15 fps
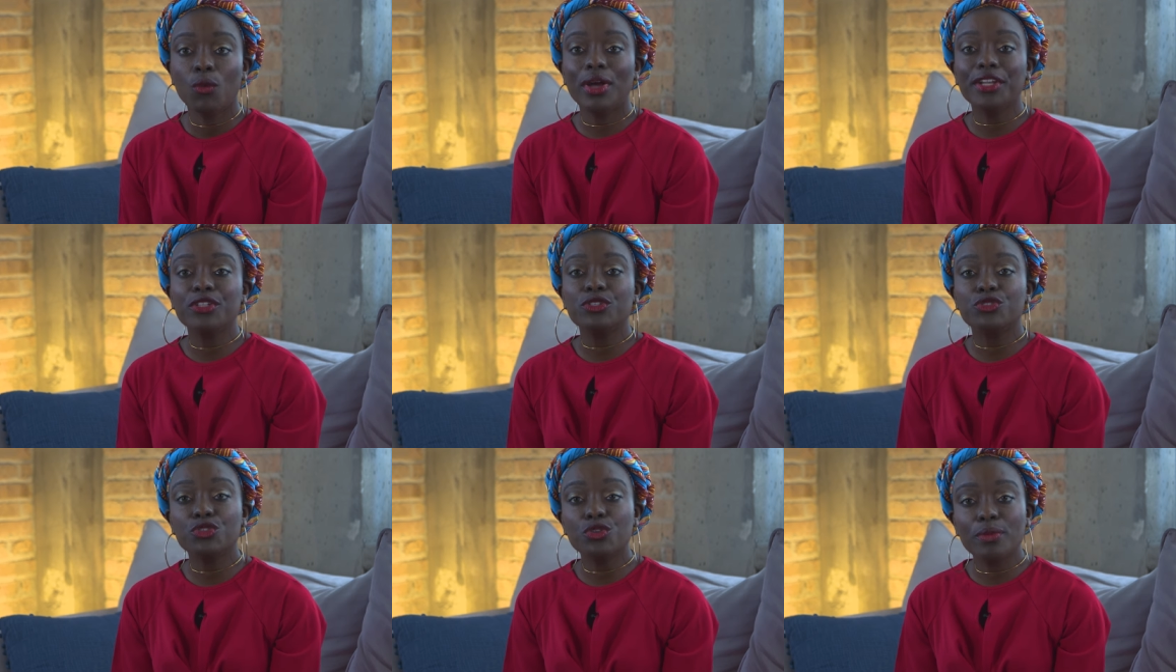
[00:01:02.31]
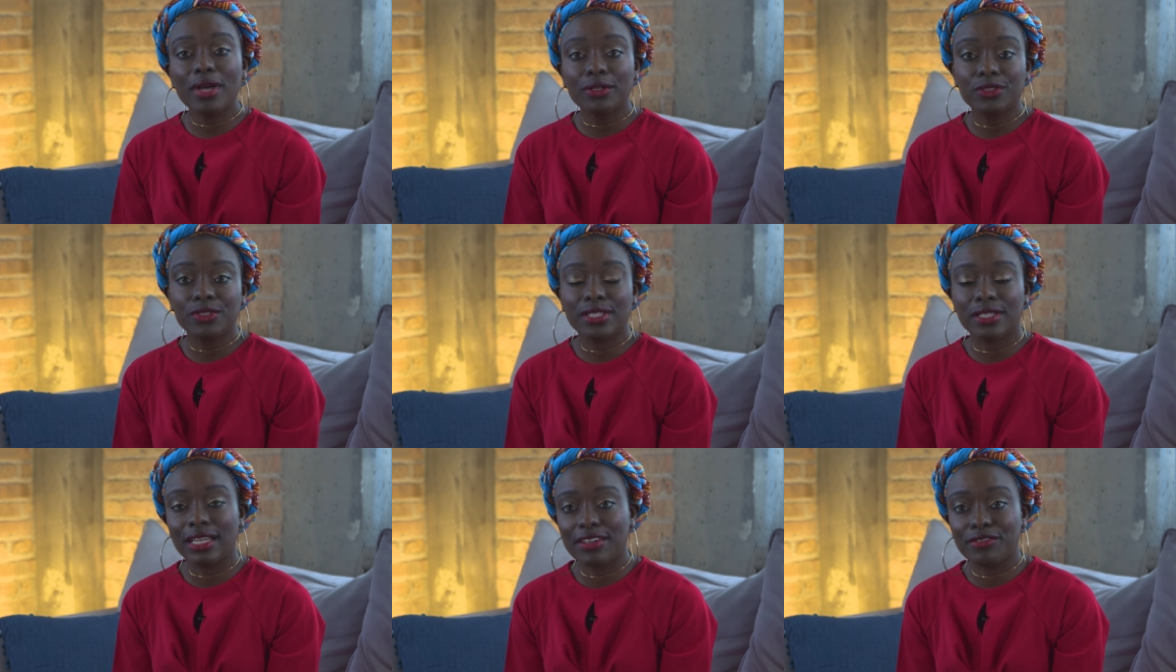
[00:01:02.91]
When you zoom out
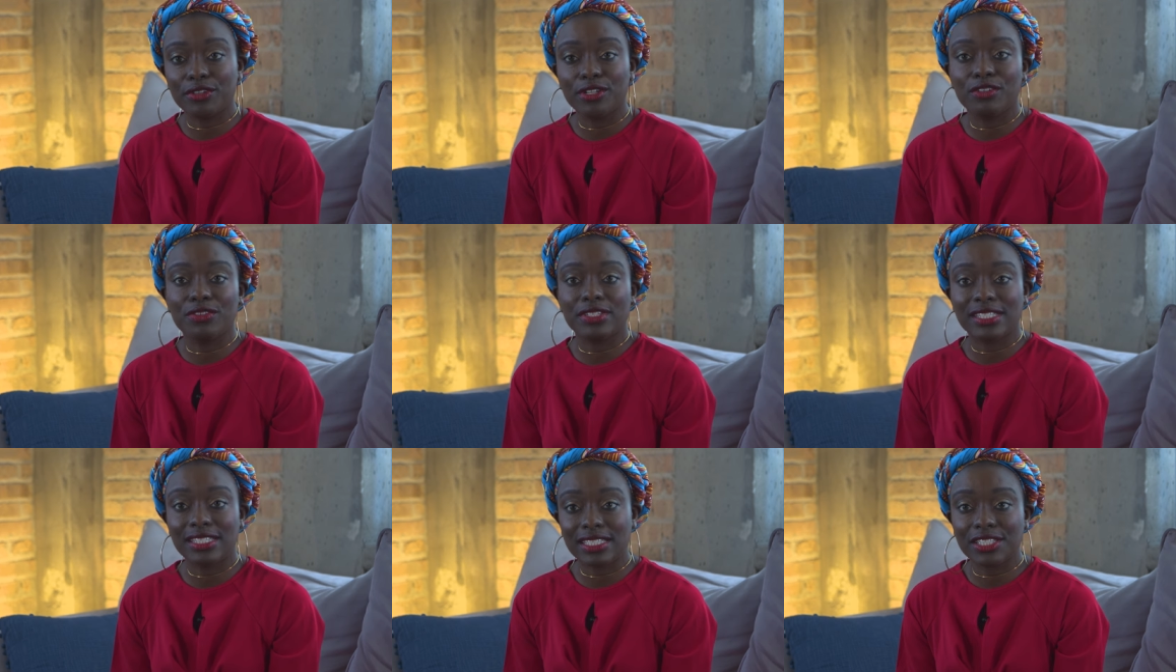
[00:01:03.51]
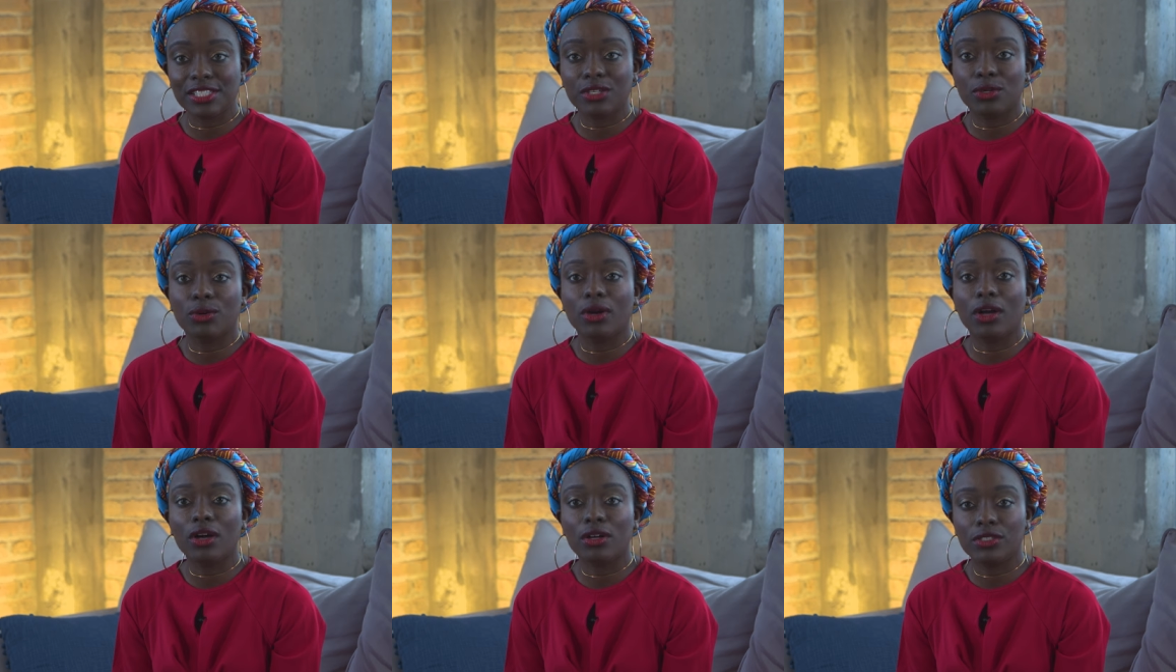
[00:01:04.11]
to the level of a city
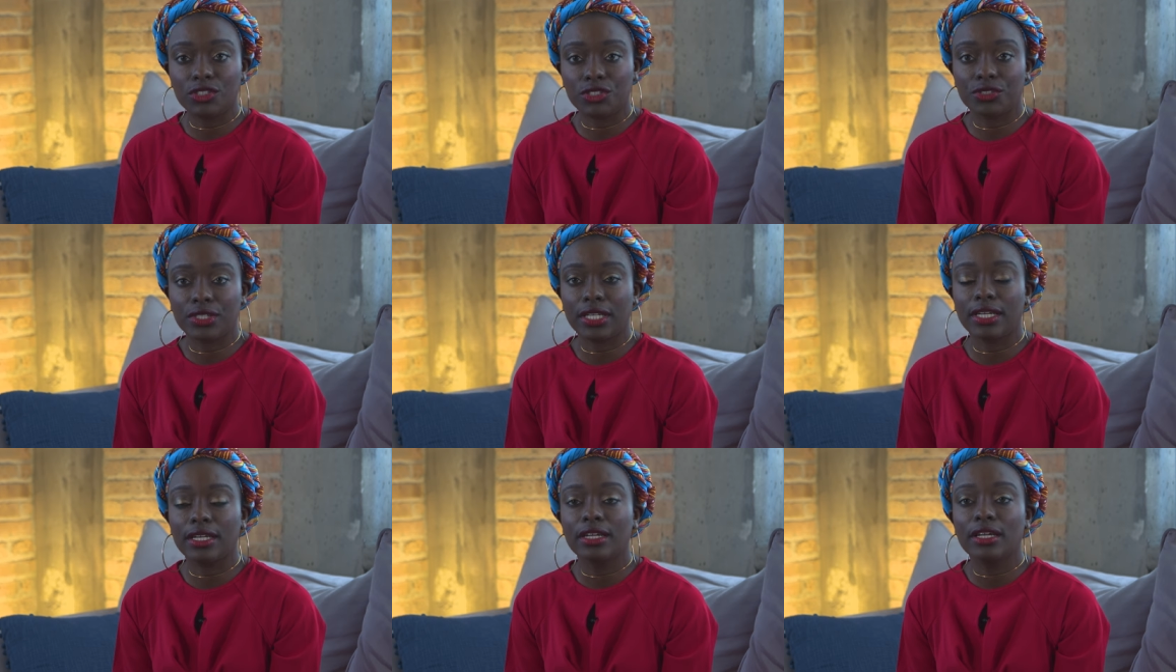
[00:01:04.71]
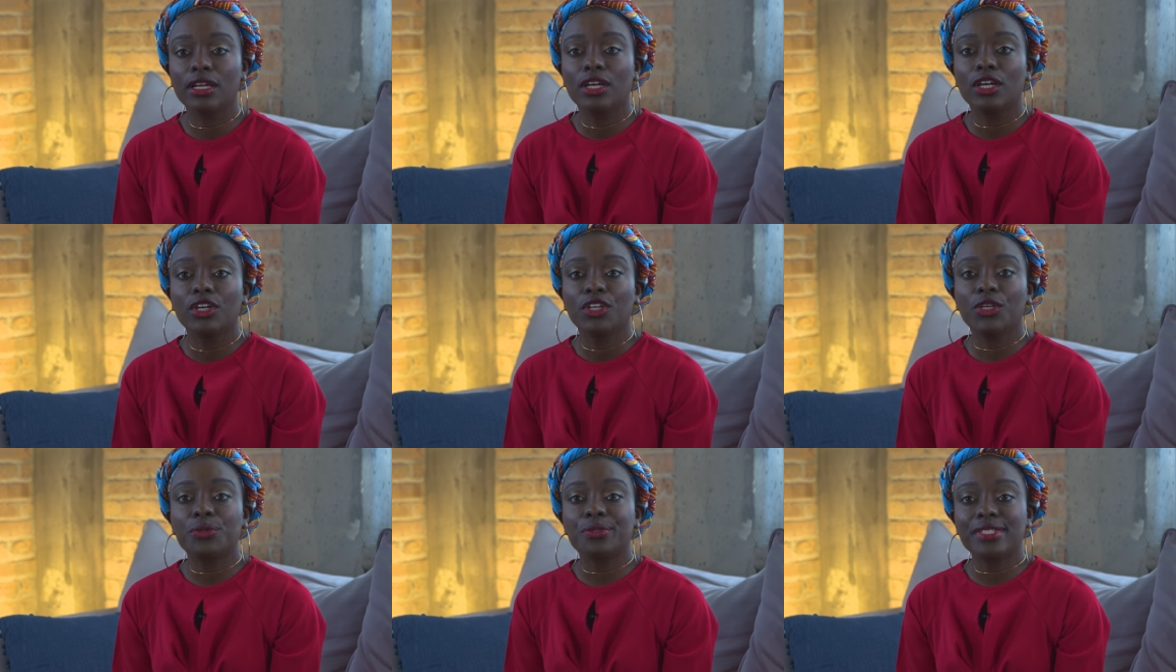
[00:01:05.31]
or a country,
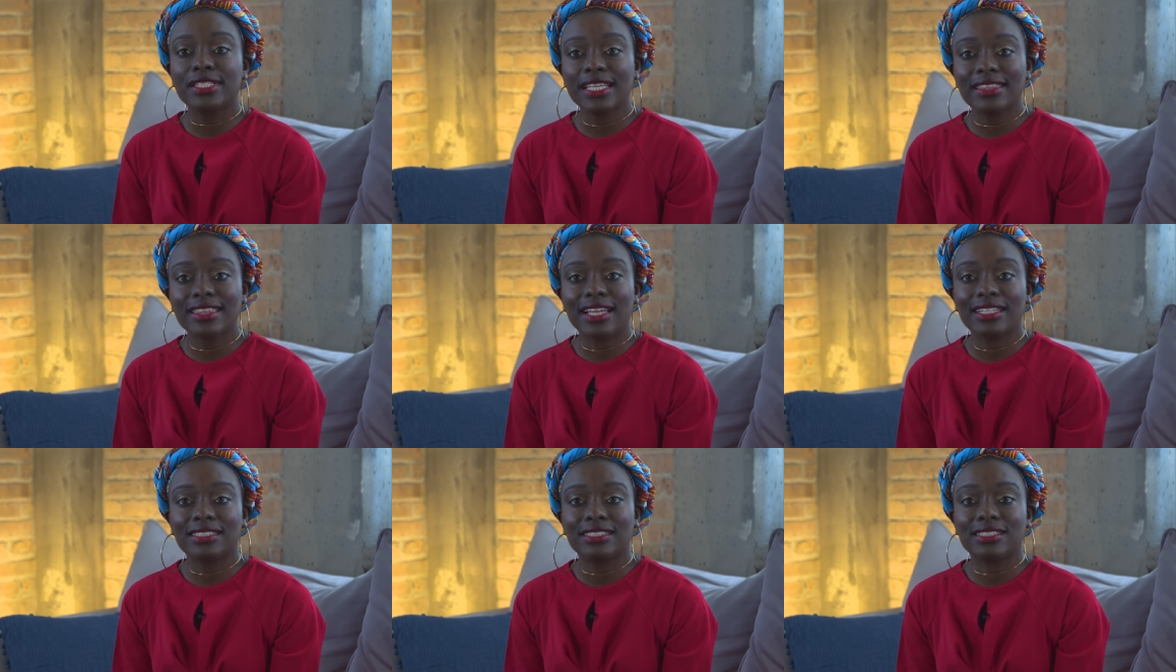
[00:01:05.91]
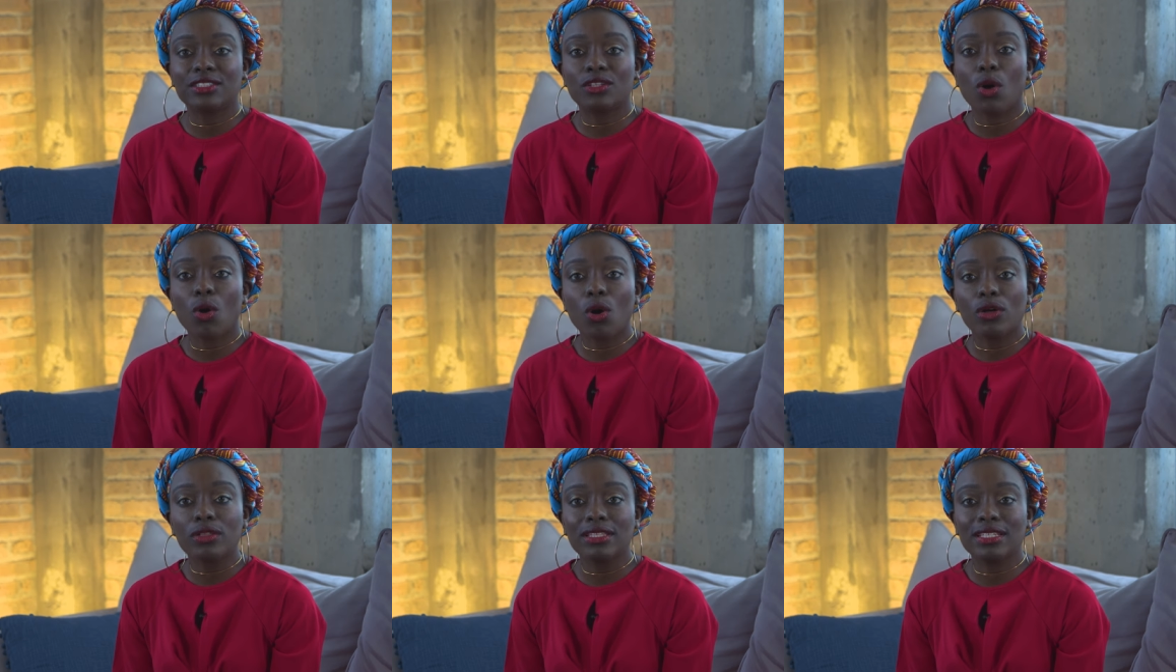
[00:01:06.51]
you'll see that it is
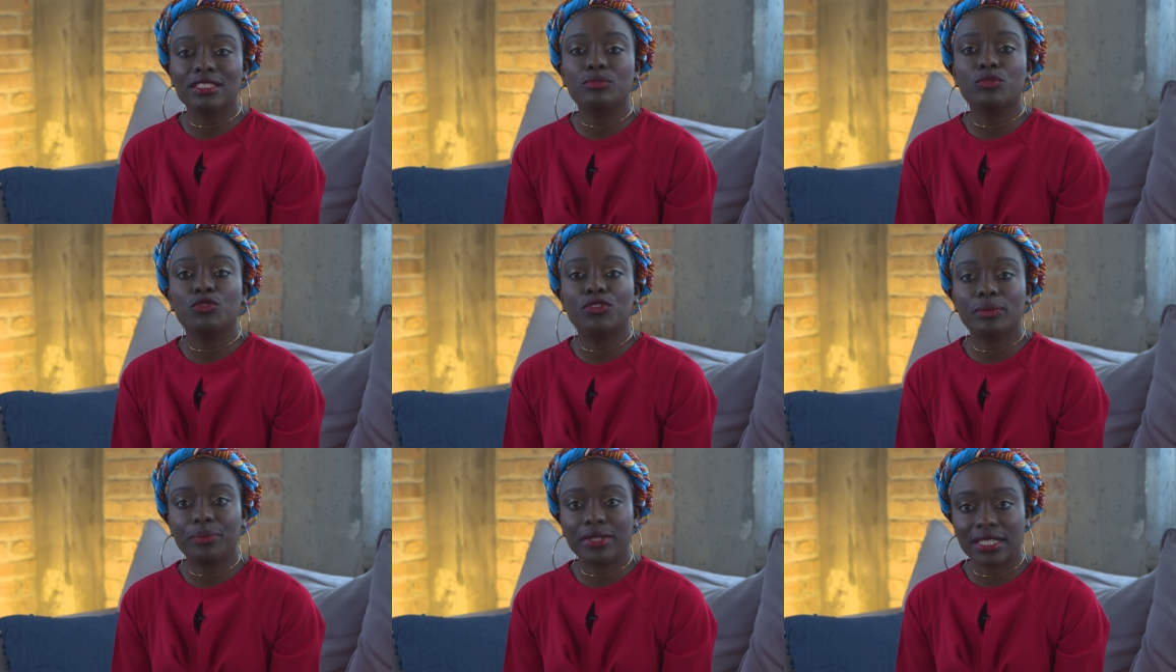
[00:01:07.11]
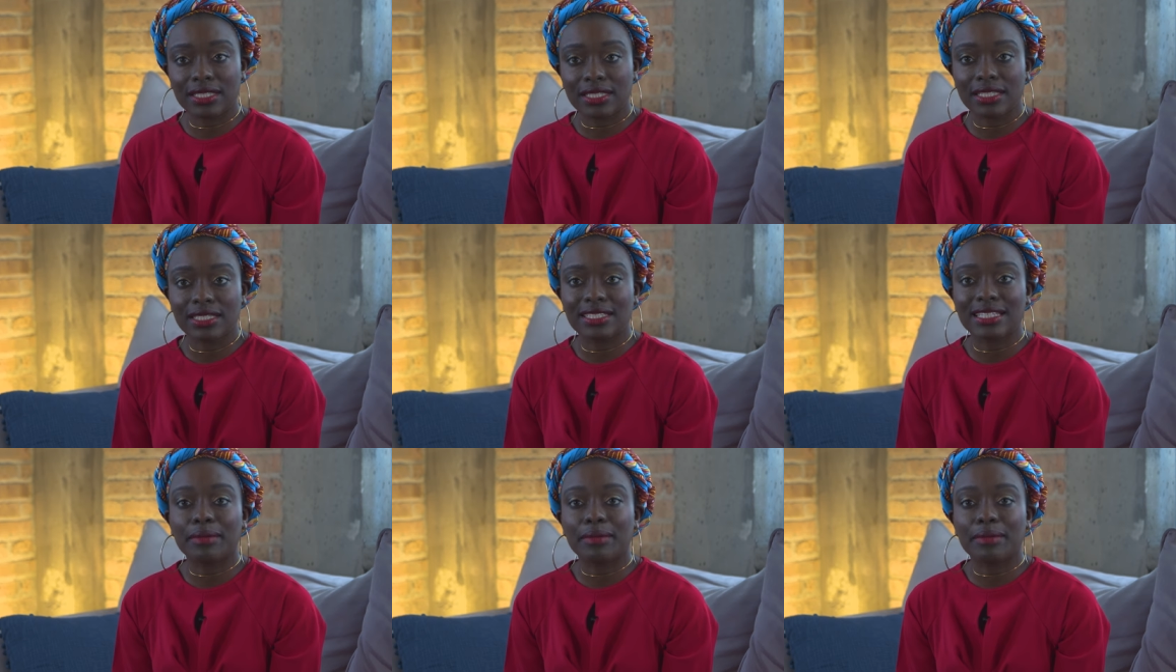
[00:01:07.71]
all these moving pieces